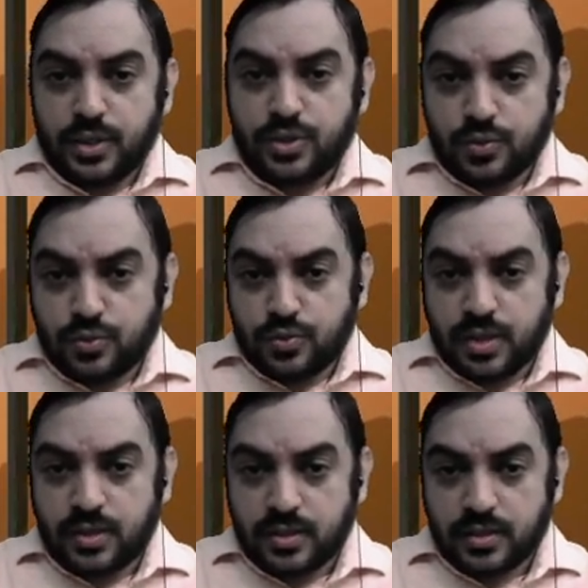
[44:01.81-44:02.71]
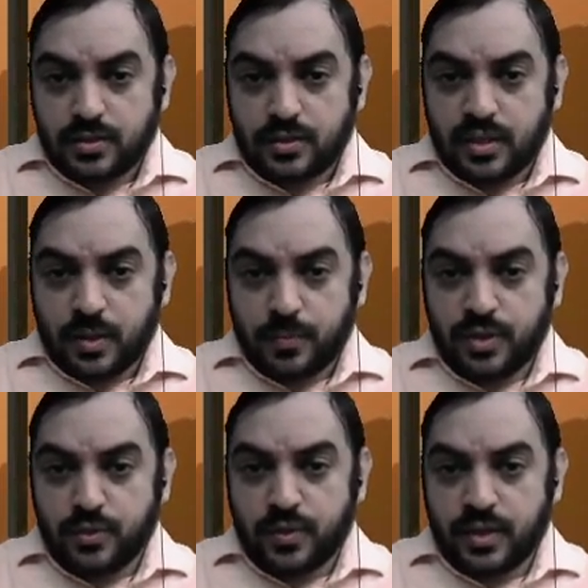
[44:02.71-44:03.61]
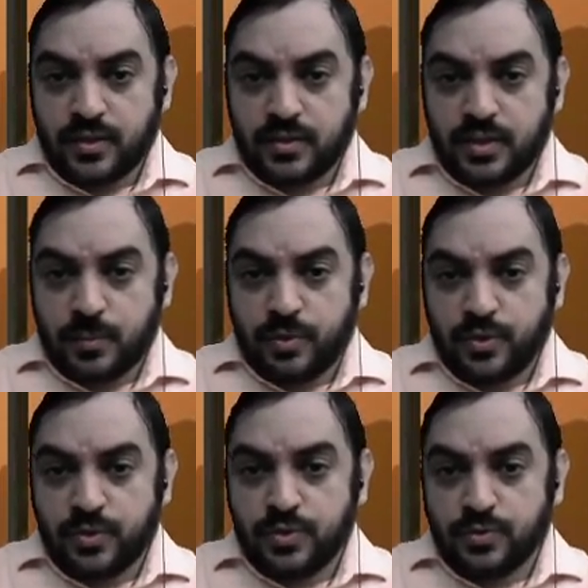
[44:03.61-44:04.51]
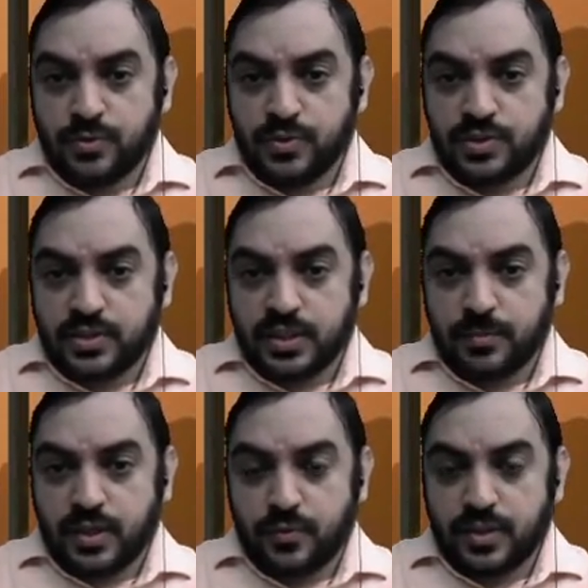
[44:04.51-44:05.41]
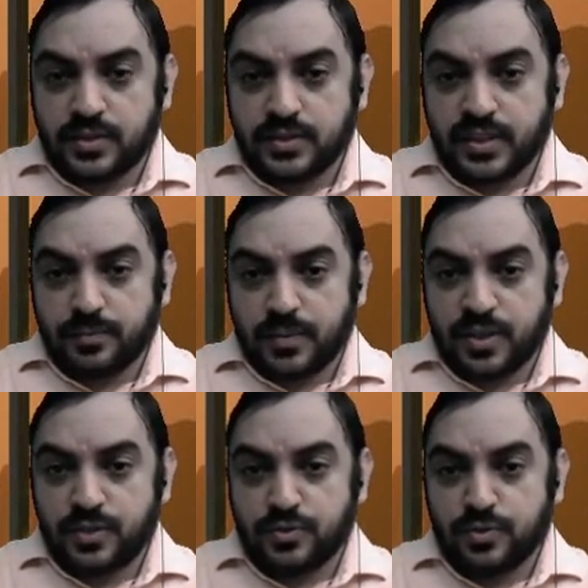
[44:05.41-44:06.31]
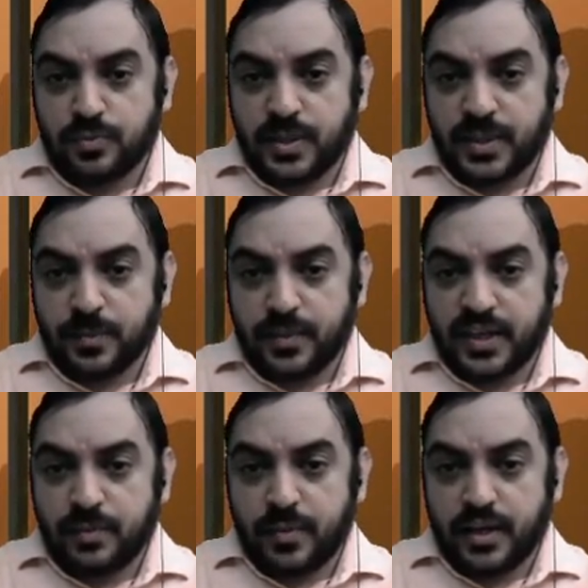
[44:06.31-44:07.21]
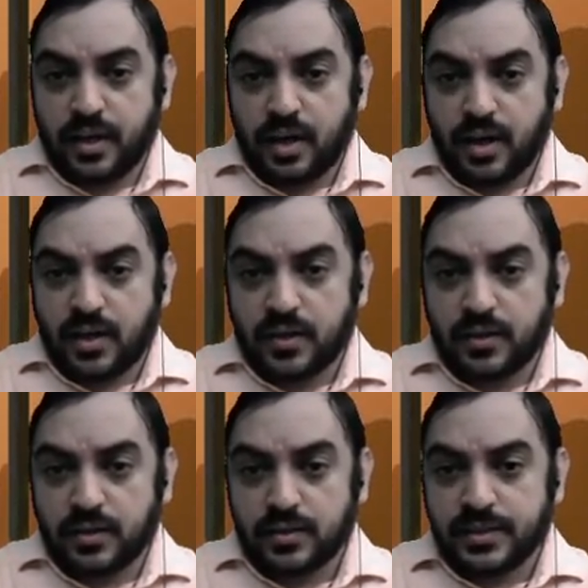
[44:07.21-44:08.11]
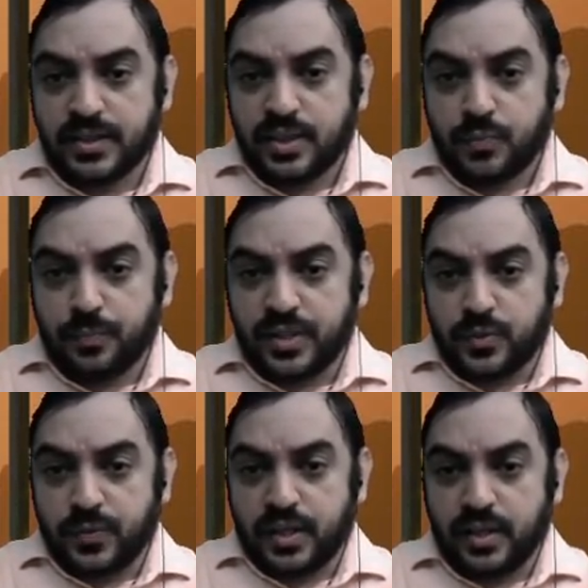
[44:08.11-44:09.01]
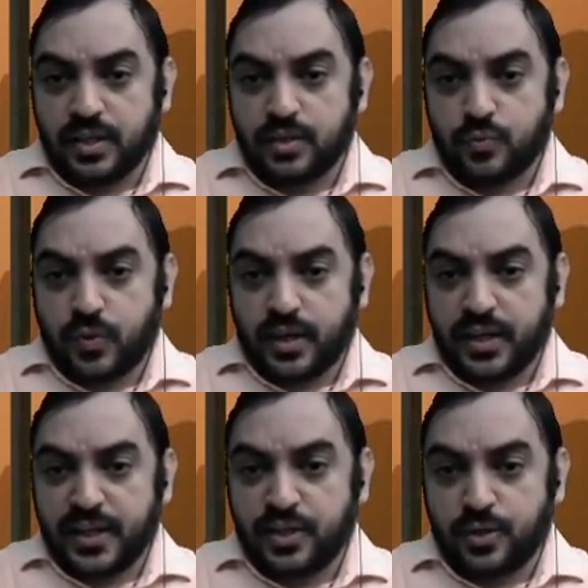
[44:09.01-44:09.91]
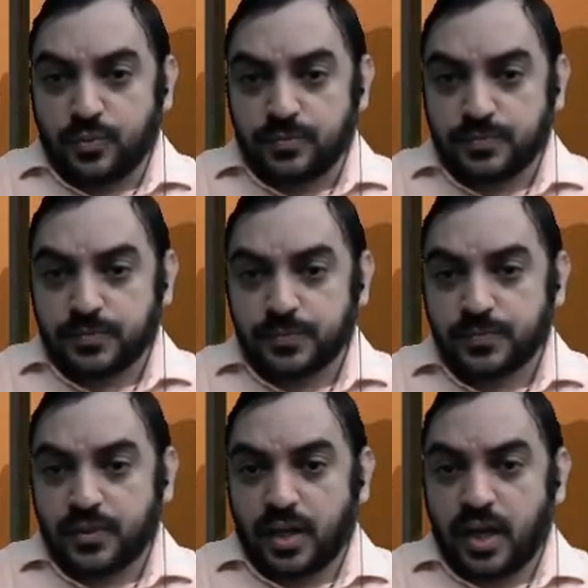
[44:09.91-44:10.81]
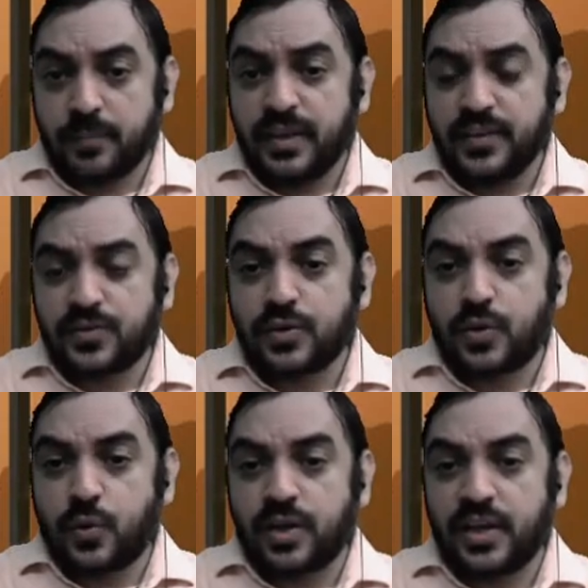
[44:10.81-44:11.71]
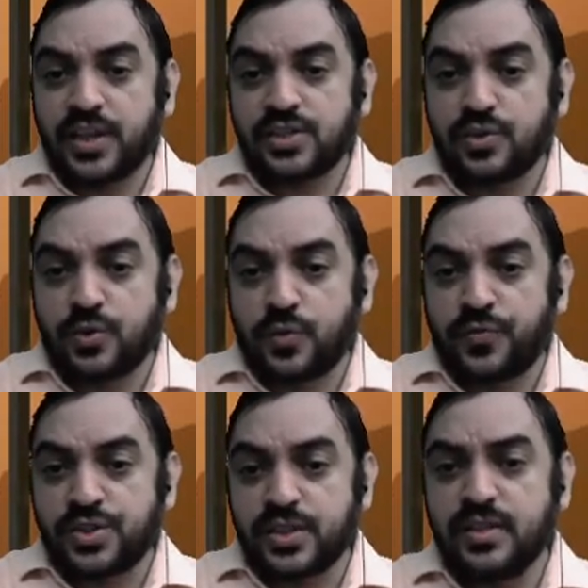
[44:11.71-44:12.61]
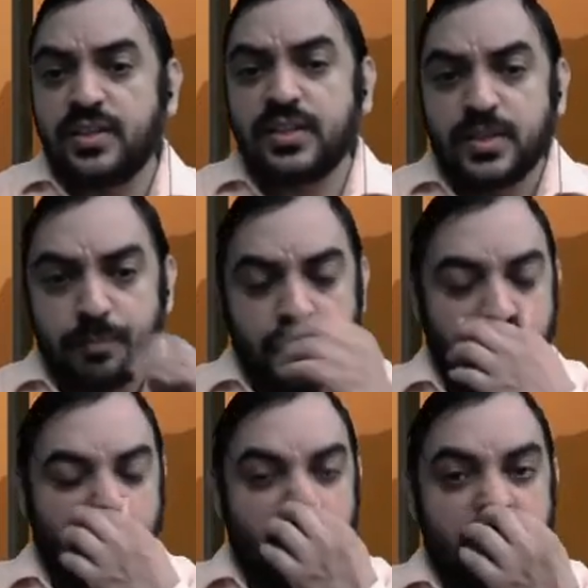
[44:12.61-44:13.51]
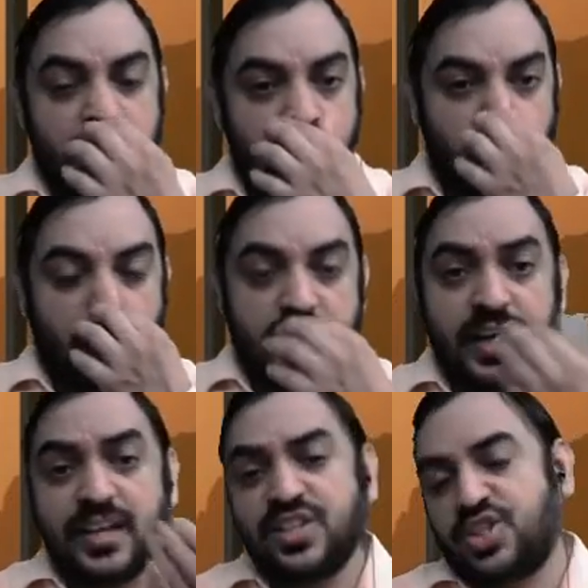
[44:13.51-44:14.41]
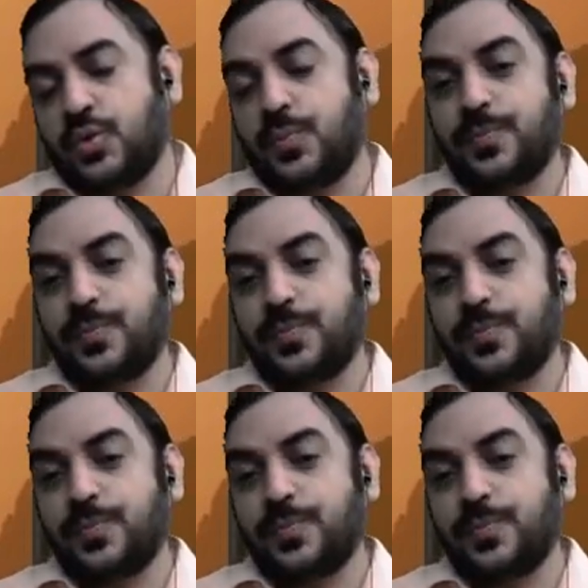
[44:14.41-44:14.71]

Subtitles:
2 W1 W2 sigma 1 sigma 2 multiplied by R between 1 and 2. R means correlation coefficient between 1 and 2.